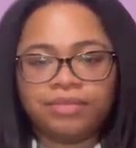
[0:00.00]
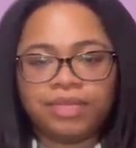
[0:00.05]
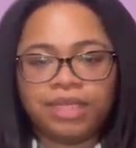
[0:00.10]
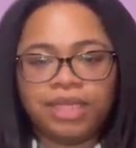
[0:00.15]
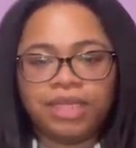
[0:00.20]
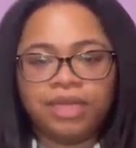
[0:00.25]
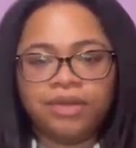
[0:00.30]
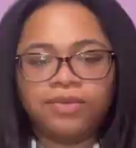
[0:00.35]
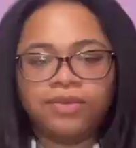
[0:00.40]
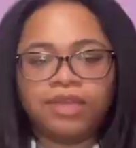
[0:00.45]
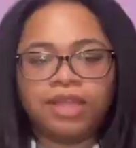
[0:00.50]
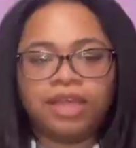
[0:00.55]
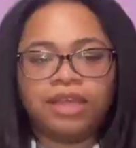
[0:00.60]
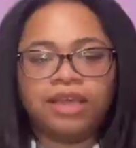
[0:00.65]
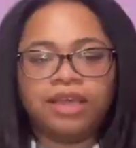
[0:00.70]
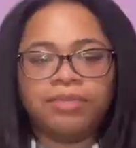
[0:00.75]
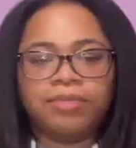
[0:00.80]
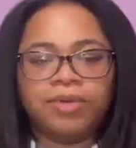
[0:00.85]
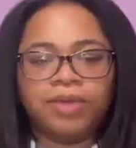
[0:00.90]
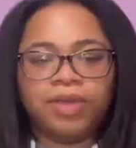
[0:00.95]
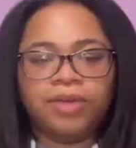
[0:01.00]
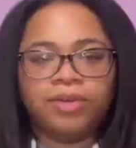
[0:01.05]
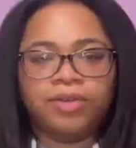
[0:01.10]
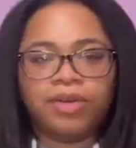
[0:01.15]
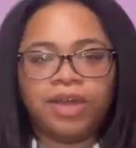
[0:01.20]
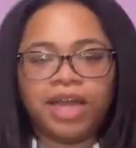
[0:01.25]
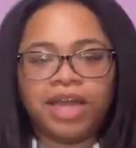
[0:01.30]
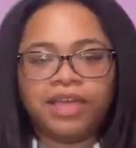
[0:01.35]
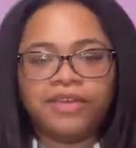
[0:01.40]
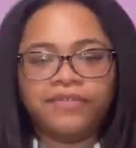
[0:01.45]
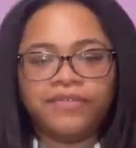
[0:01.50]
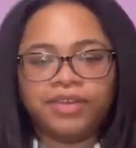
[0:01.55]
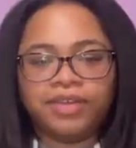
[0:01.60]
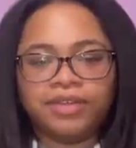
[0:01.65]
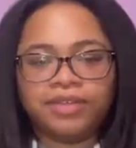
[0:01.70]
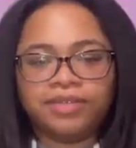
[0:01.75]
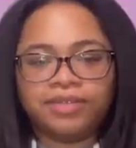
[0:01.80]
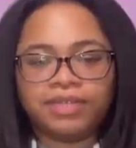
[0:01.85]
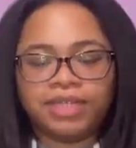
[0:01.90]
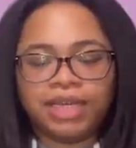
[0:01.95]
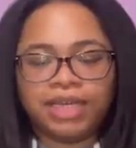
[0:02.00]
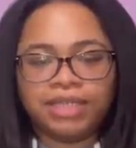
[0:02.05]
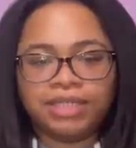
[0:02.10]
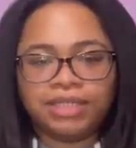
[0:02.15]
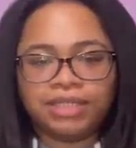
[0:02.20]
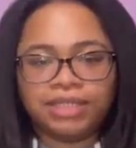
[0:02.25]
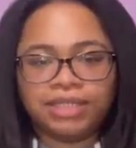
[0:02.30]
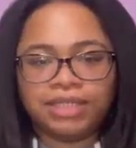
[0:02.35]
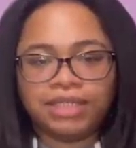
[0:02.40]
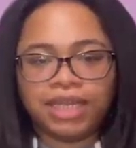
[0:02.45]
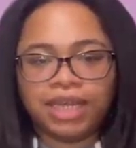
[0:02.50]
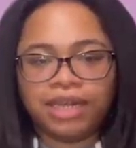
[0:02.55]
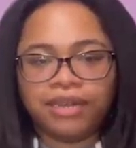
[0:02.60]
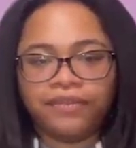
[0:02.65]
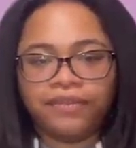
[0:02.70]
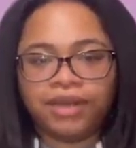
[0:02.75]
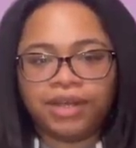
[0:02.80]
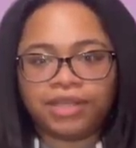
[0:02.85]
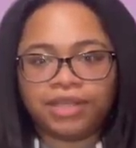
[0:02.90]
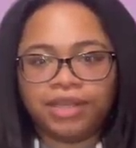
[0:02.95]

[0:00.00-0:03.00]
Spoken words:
You don't want, like, come on. You don't know how he feels. Honestly, it's kind of fucked